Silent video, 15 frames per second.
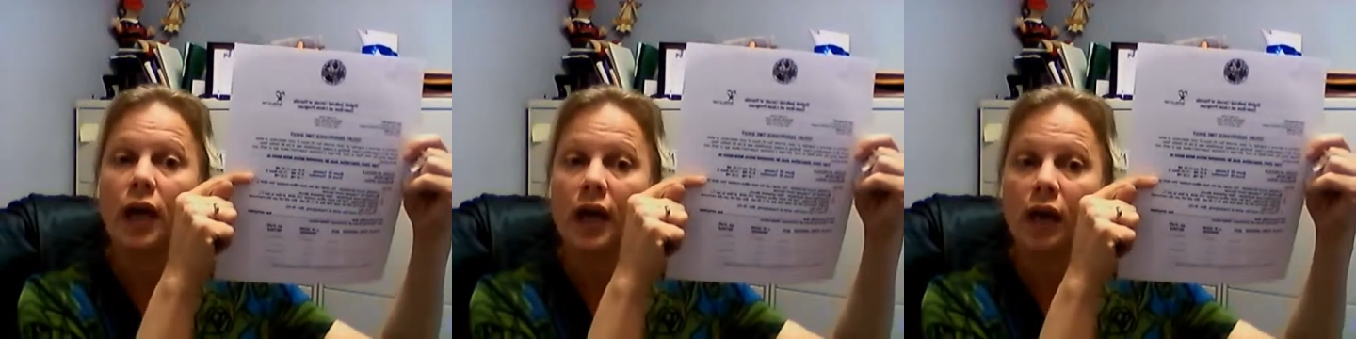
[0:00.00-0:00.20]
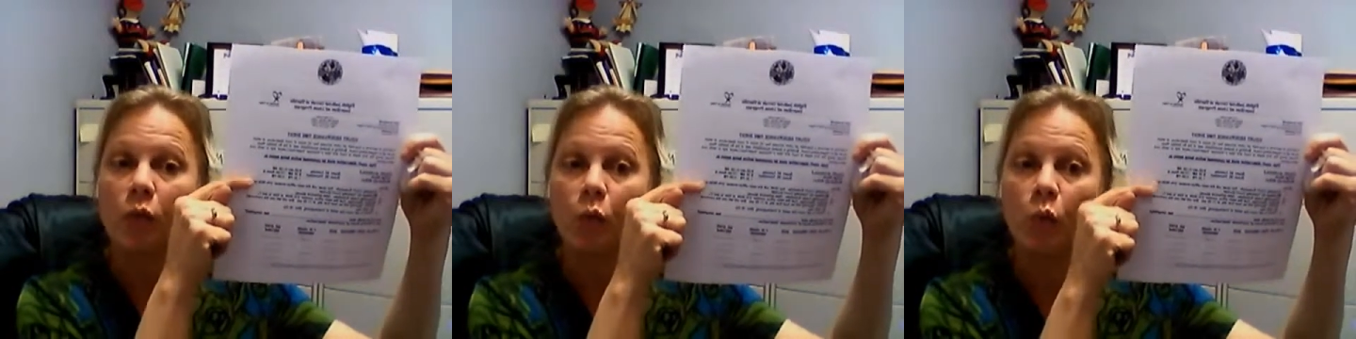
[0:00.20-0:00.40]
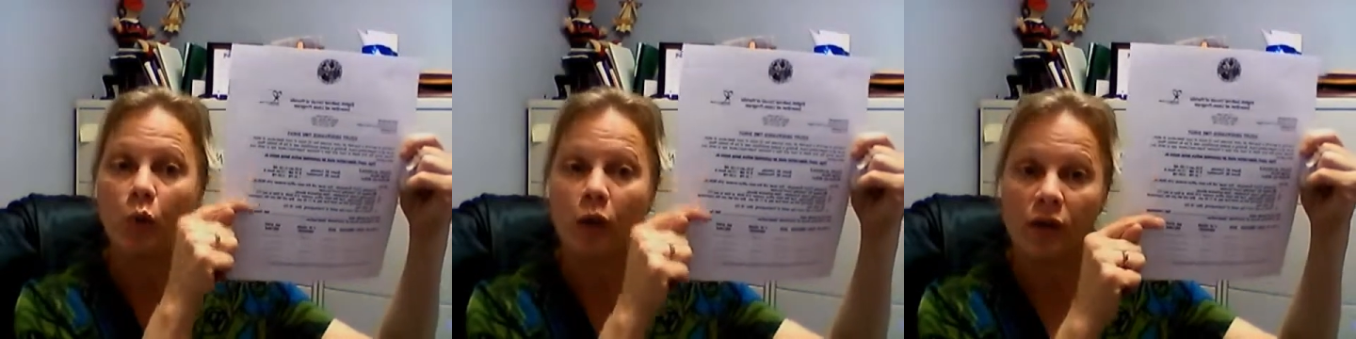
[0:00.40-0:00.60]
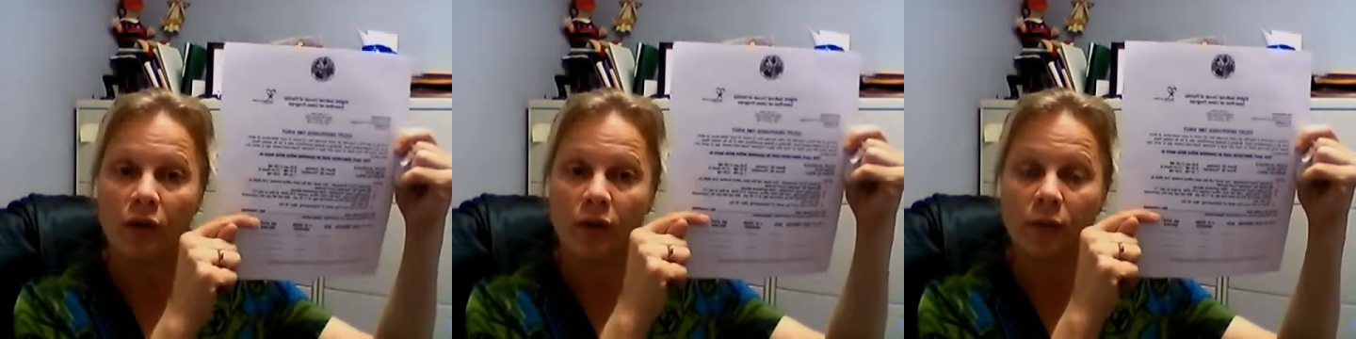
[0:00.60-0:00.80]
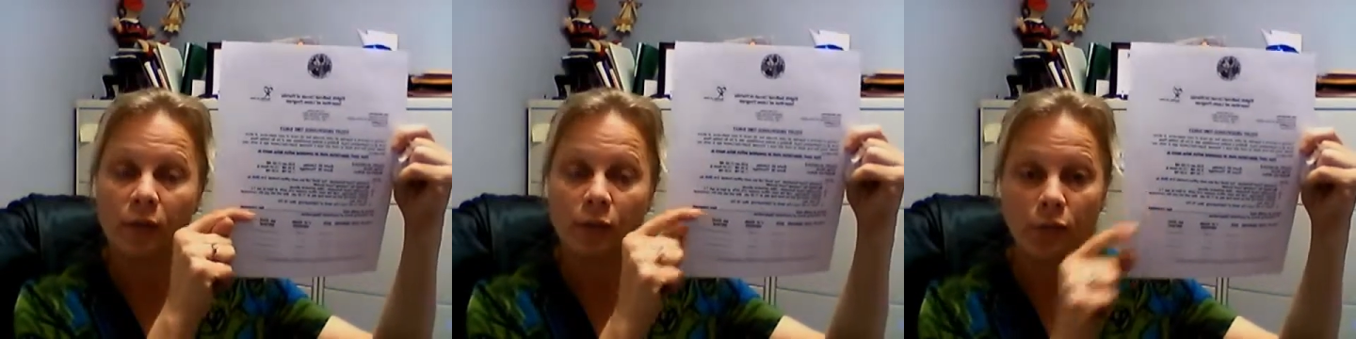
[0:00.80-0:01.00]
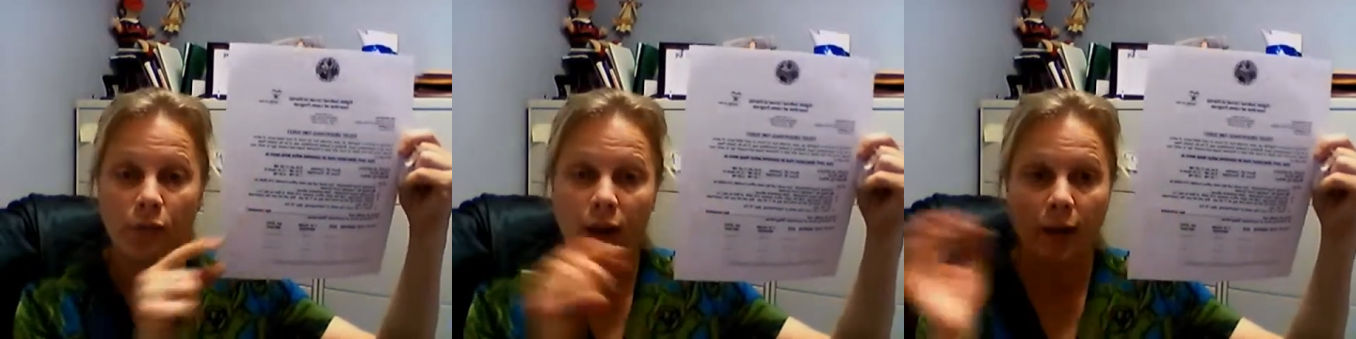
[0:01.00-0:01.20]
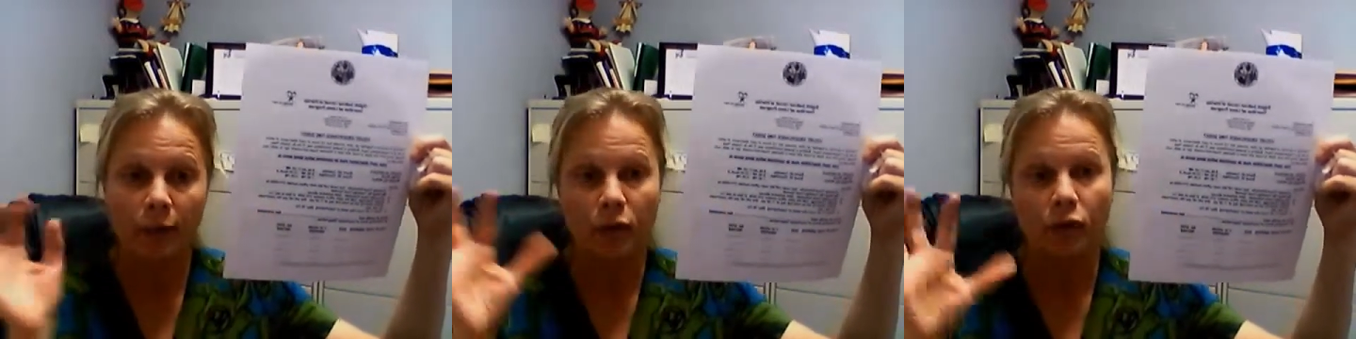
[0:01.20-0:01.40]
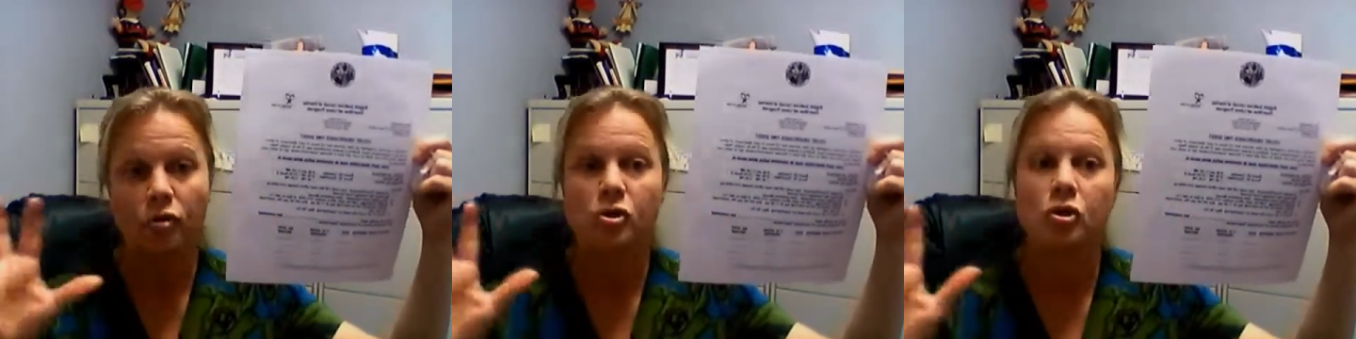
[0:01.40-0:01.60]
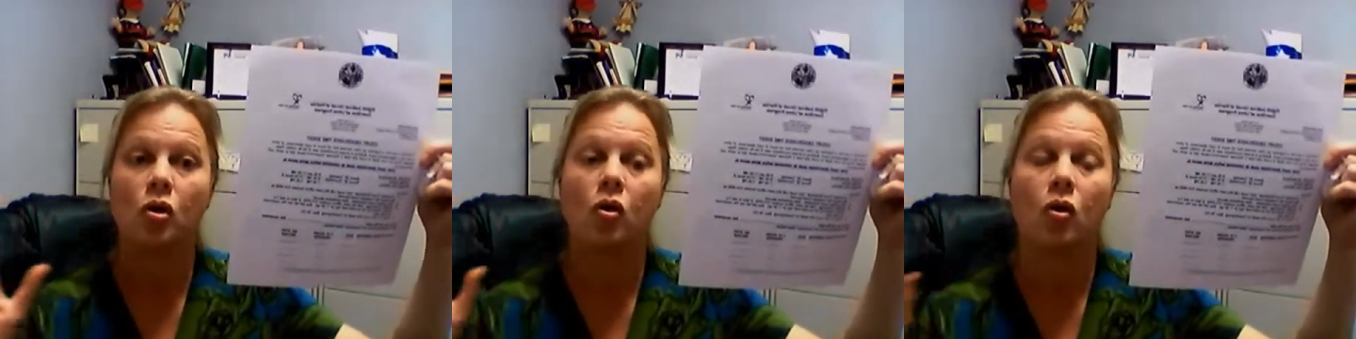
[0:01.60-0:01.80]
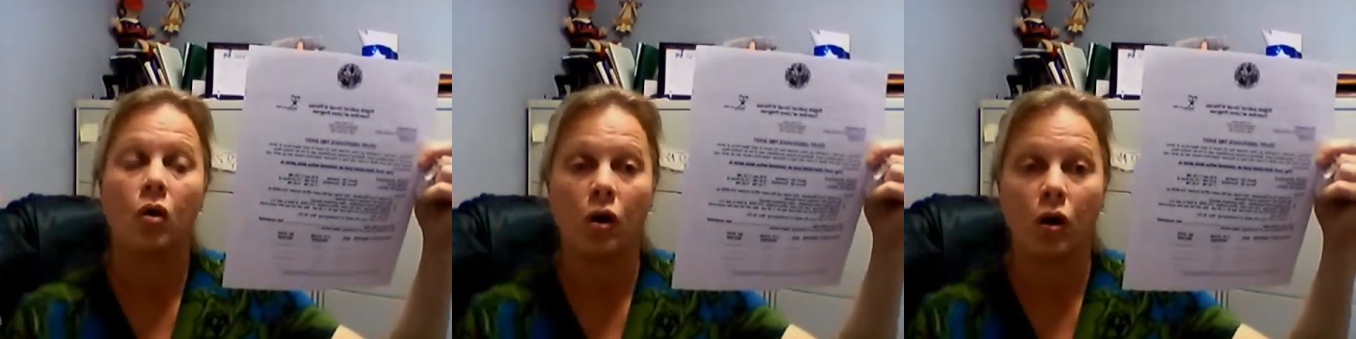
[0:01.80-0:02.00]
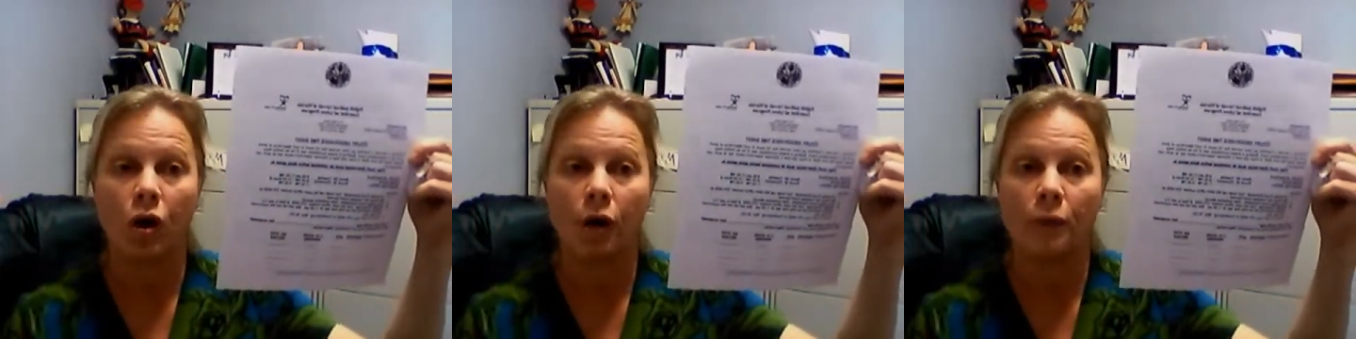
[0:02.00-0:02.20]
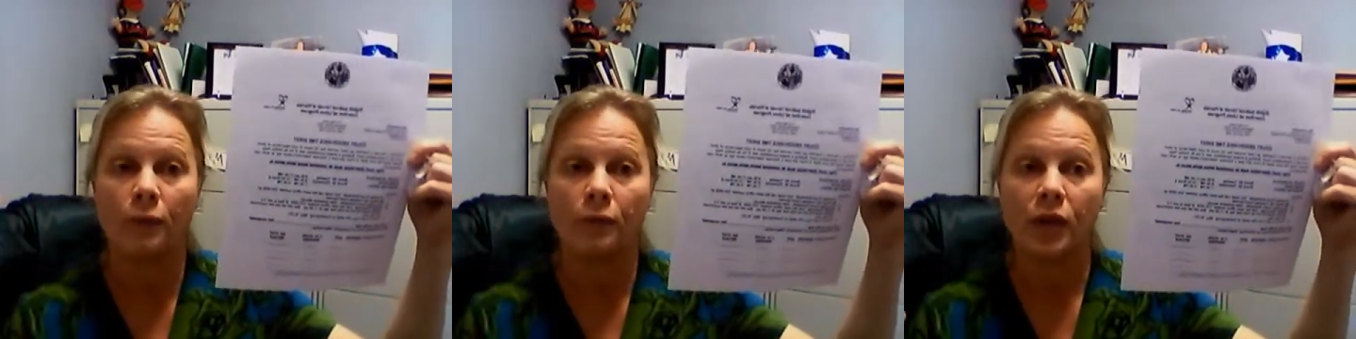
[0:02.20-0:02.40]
and what the parameters are.